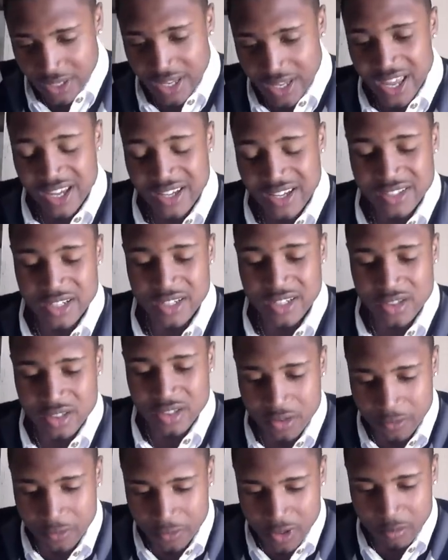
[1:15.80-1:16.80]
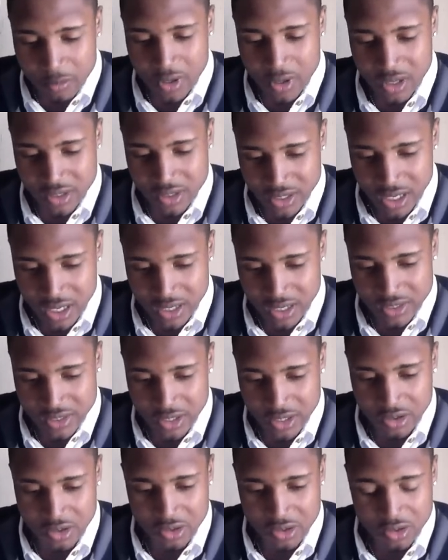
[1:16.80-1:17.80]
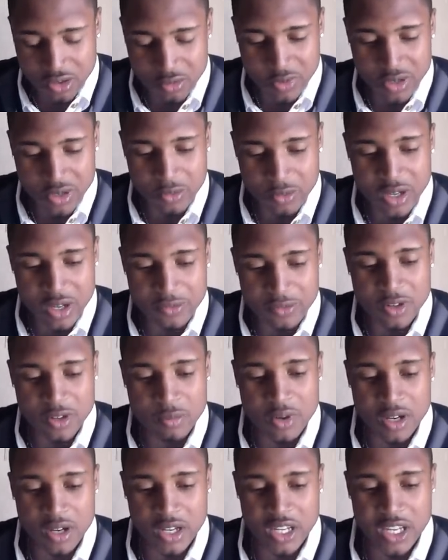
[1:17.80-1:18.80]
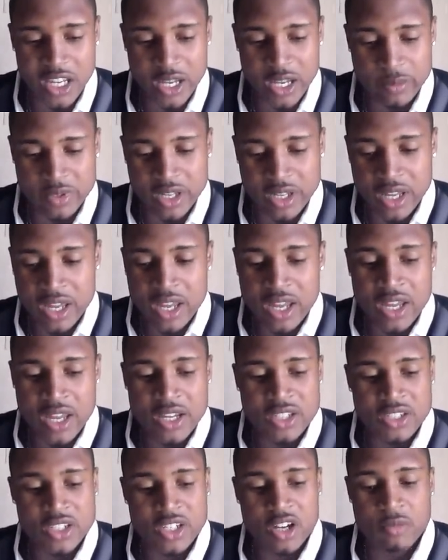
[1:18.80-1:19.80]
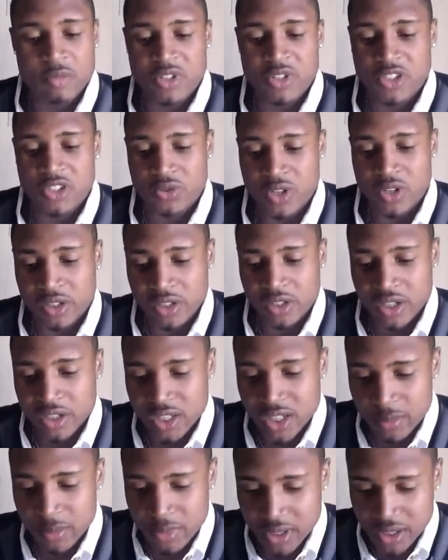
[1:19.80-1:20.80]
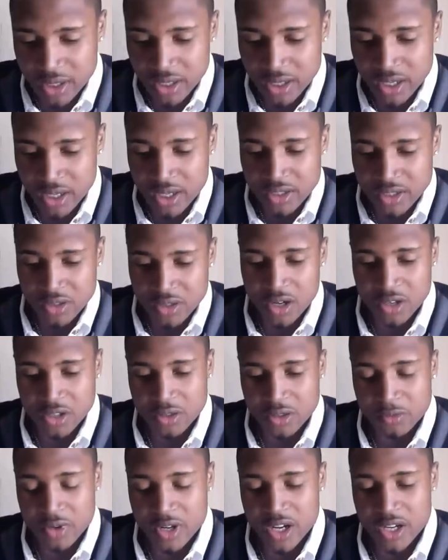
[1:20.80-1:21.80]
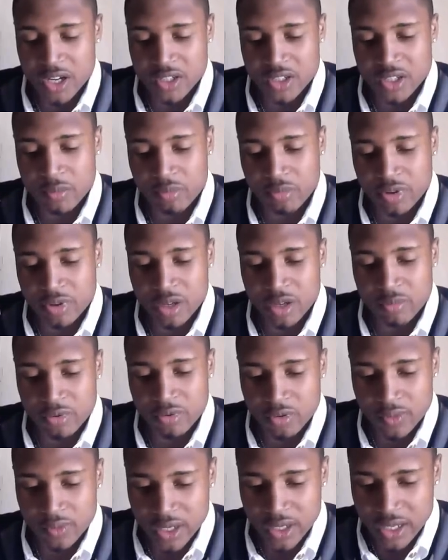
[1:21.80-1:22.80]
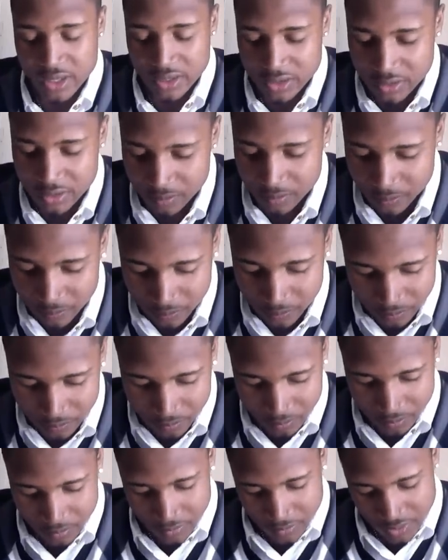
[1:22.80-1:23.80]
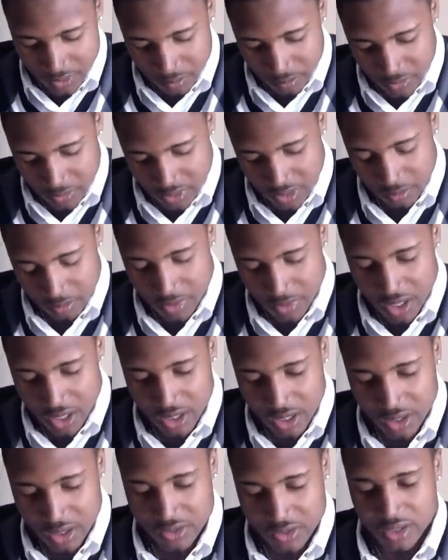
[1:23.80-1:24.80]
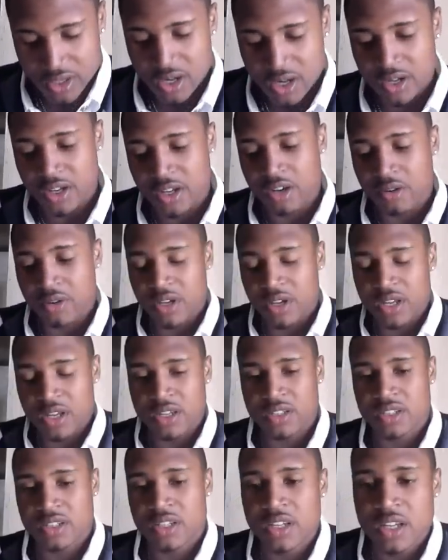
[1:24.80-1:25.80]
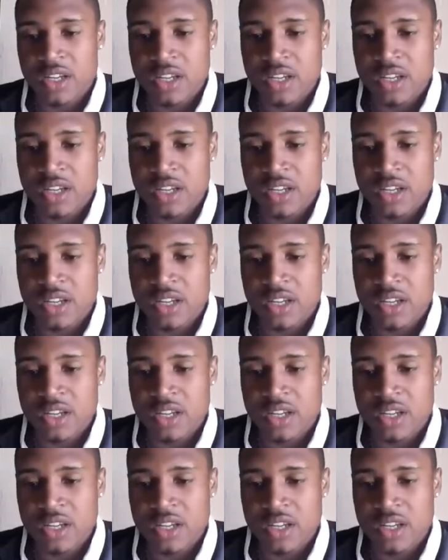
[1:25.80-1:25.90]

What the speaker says: Access to the football sidelines at home and away football games shall be strictly limited to authorized pre-approved guests. But the main concern here is